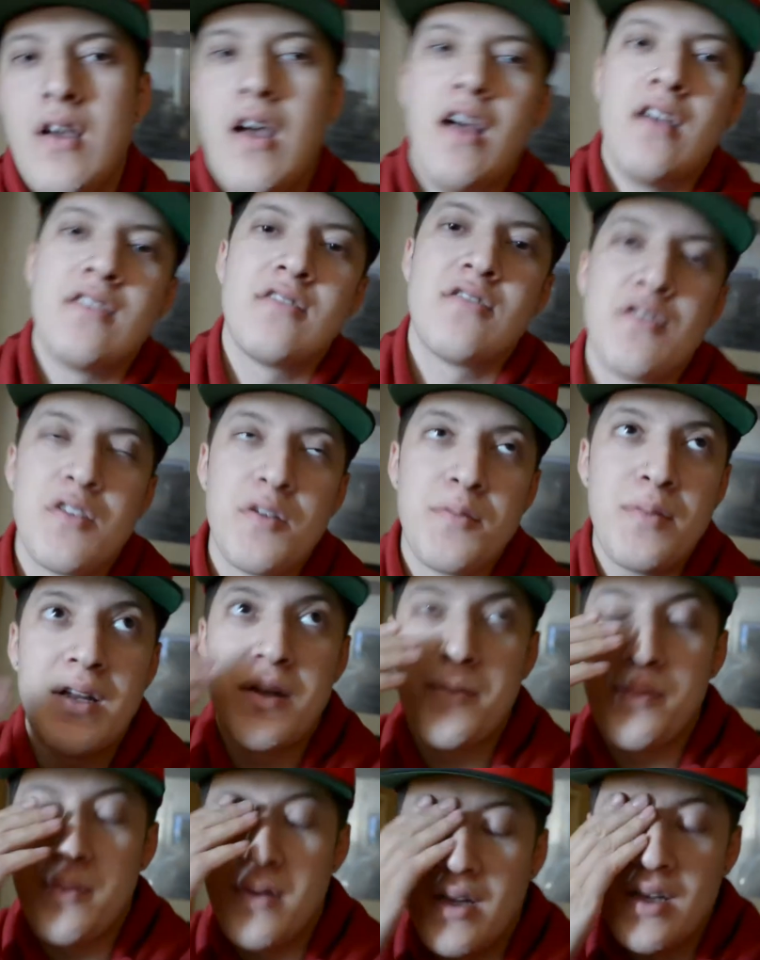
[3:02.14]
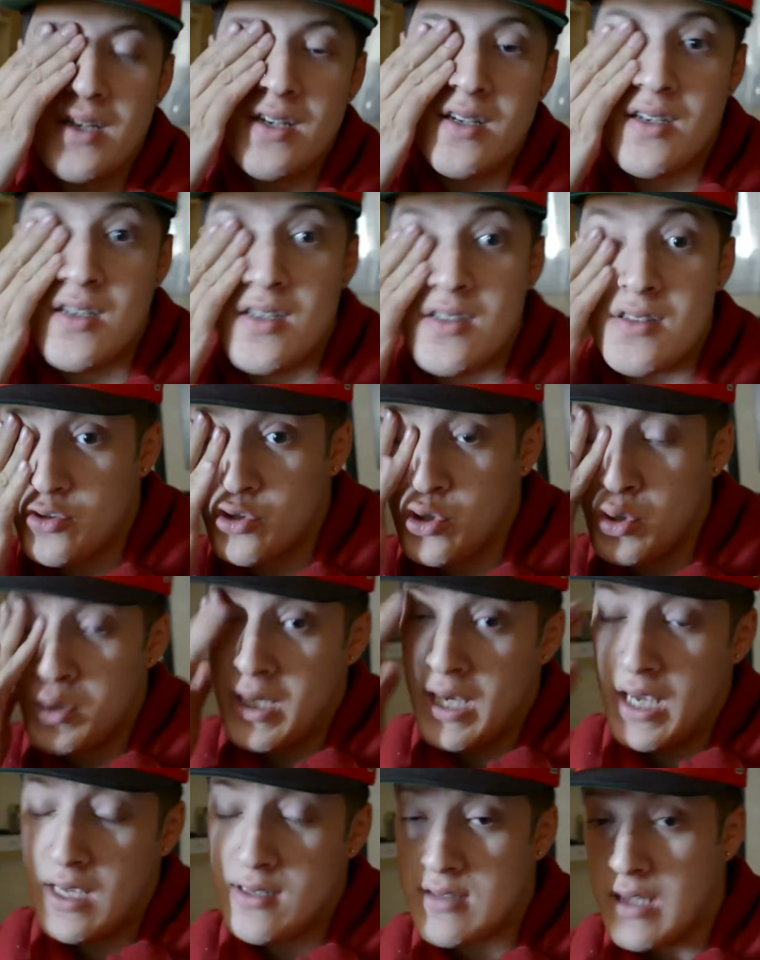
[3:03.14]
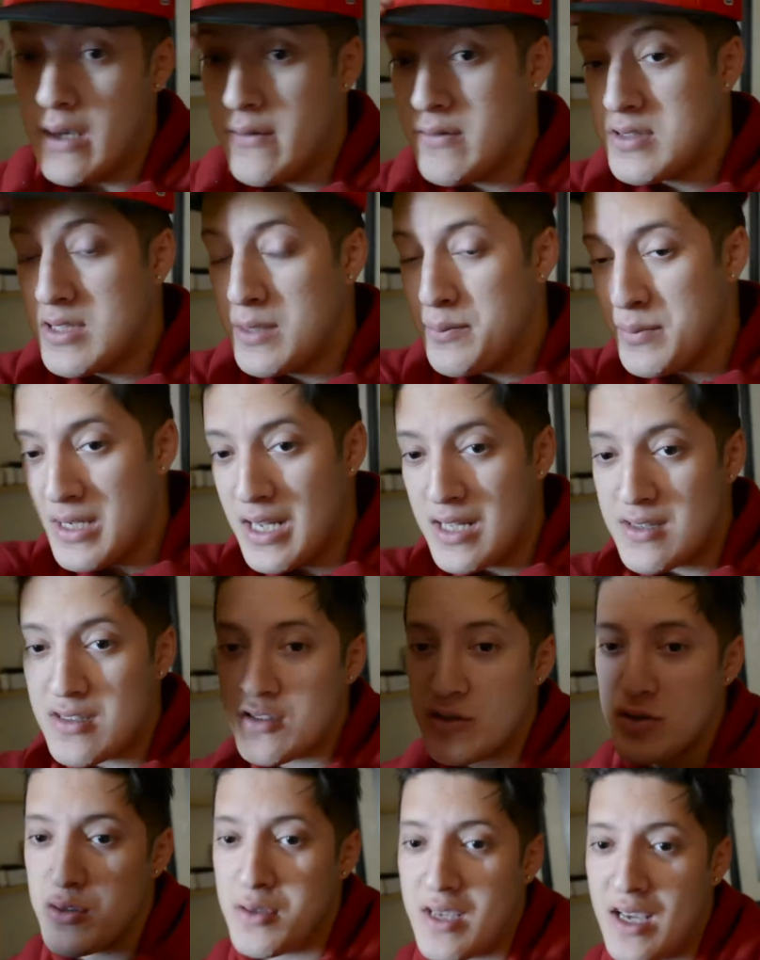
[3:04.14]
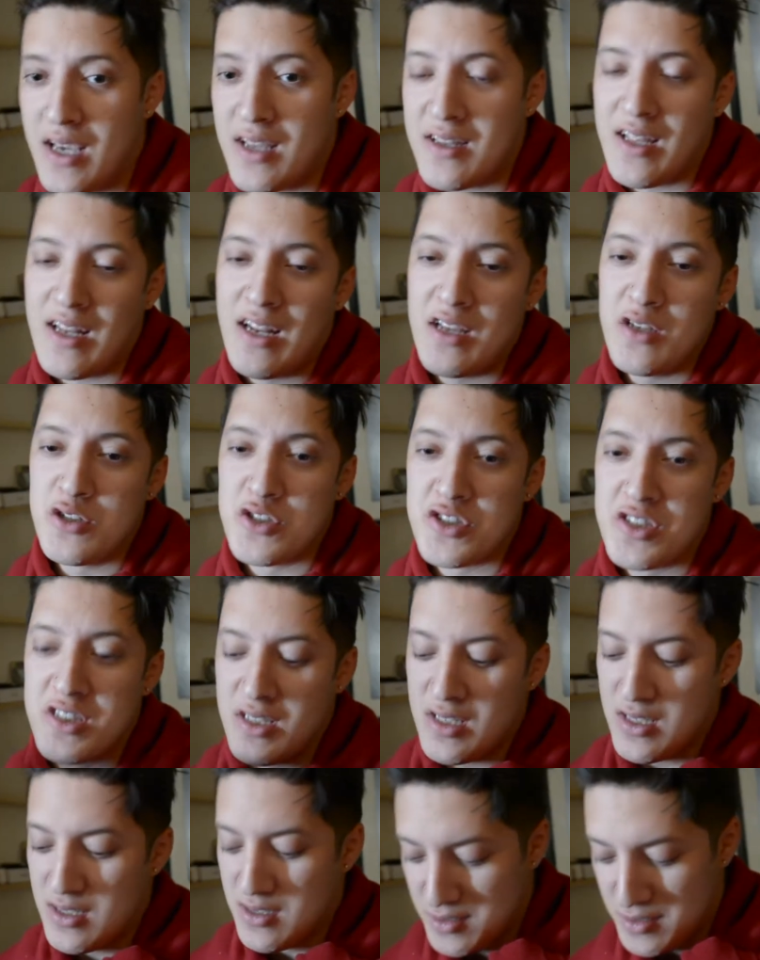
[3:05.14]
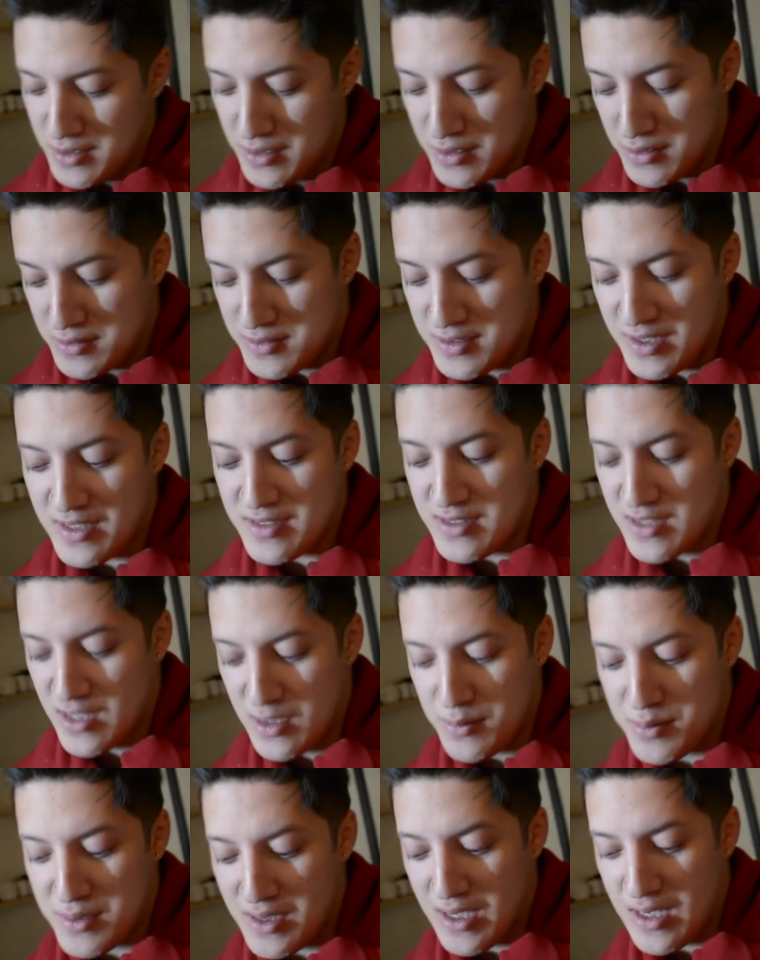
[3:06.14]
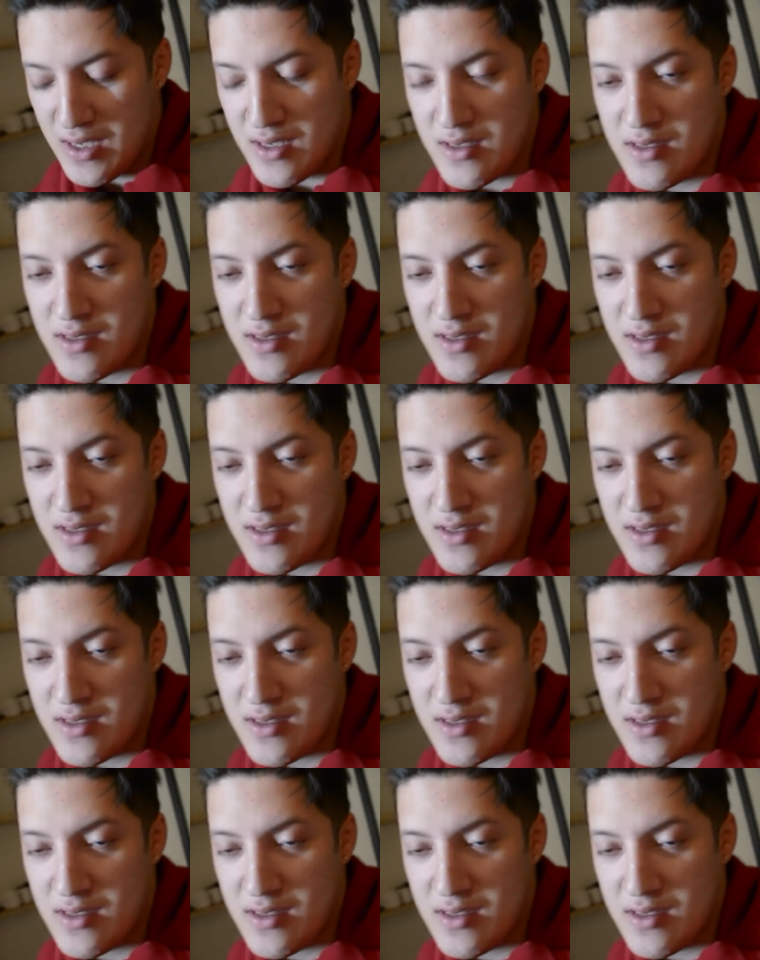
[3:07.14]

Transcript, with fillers: Alright, so we're about to play uh, 2K17, but not the 2K that I usually, you know, take dubs at.